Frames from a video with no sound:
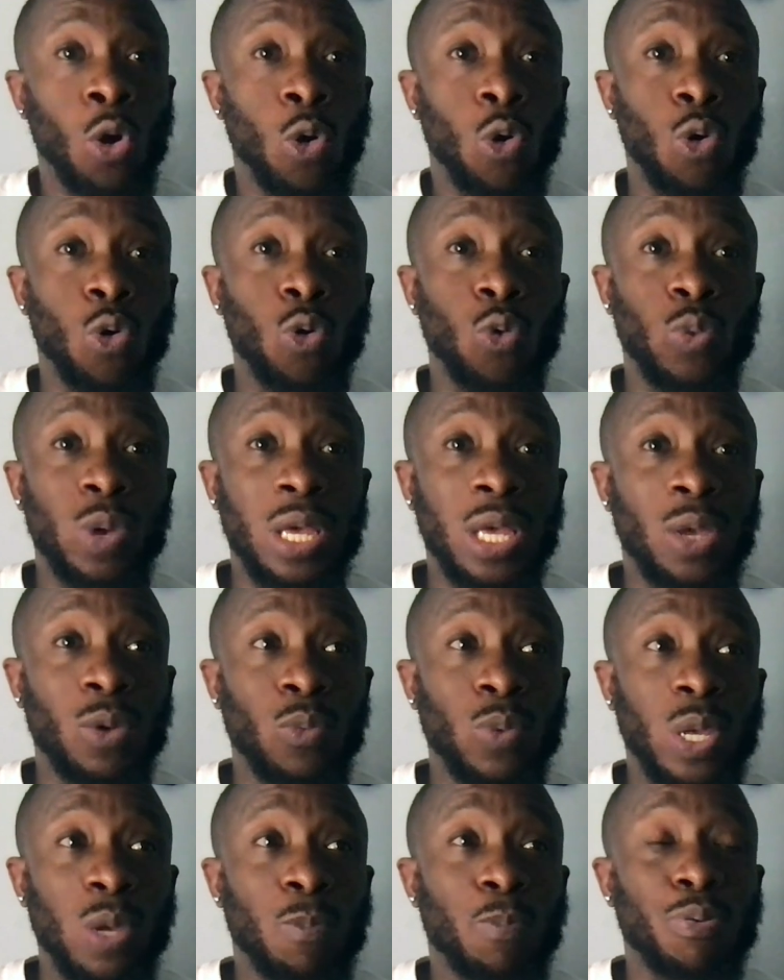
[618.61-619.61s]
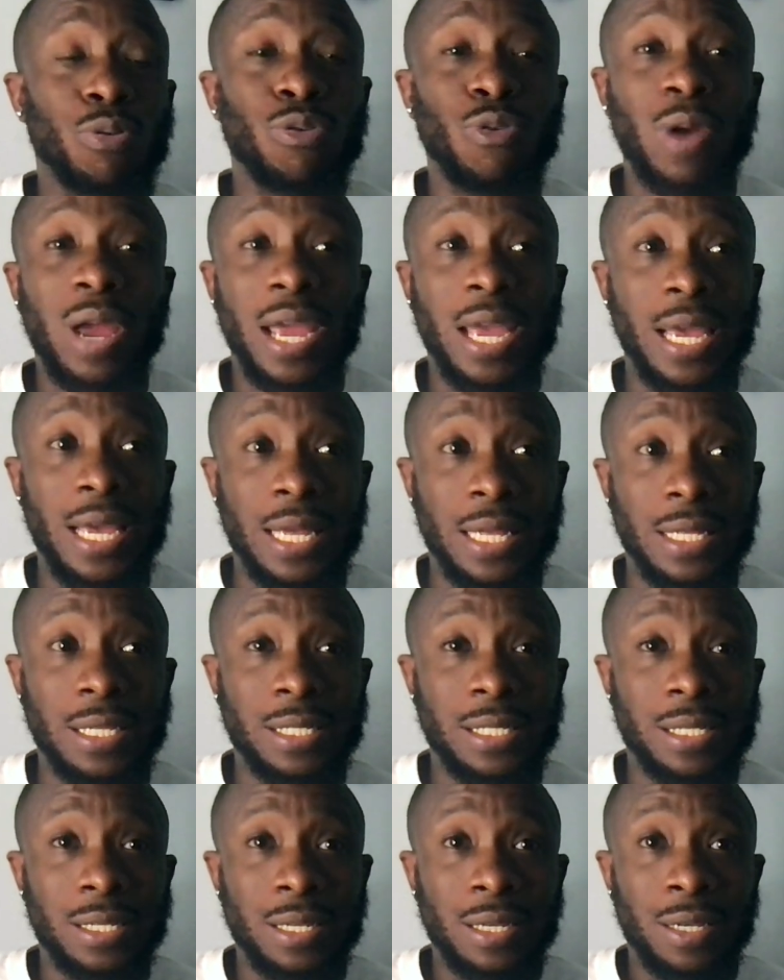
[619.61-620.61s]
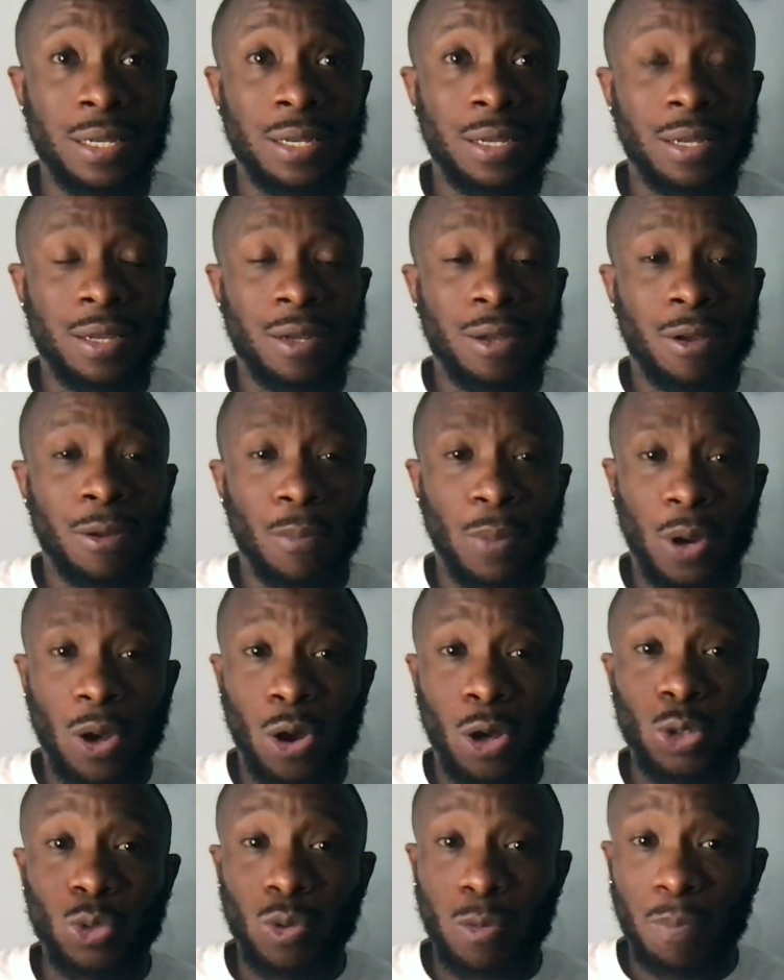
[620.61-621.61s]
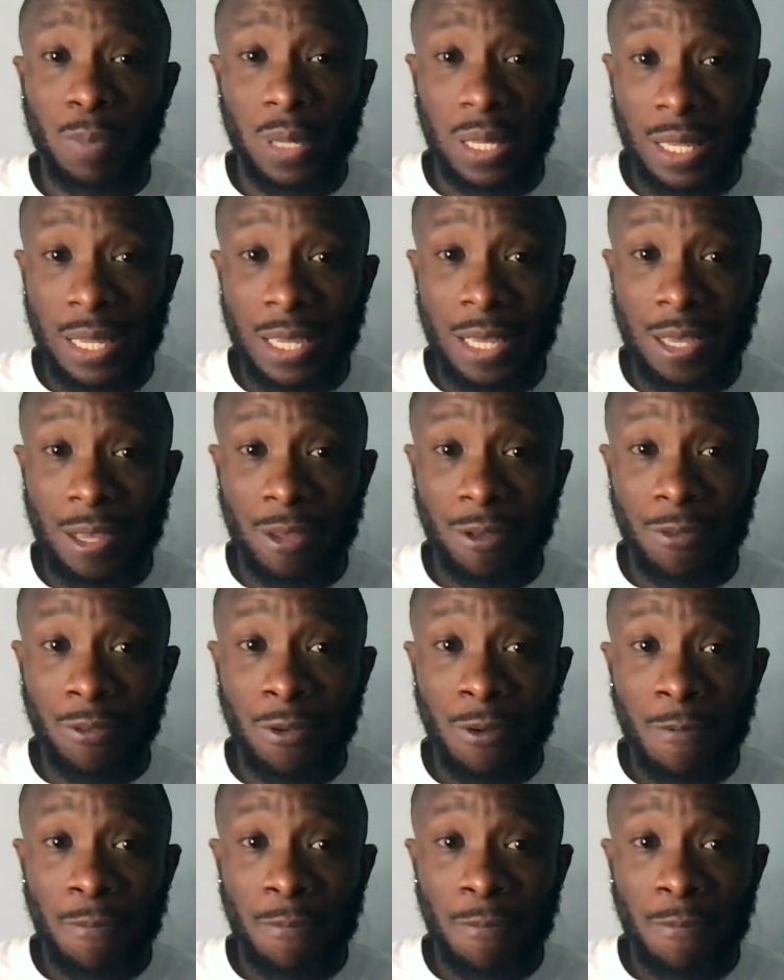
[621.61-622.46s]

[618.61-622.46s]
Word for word: who we we praise because we believe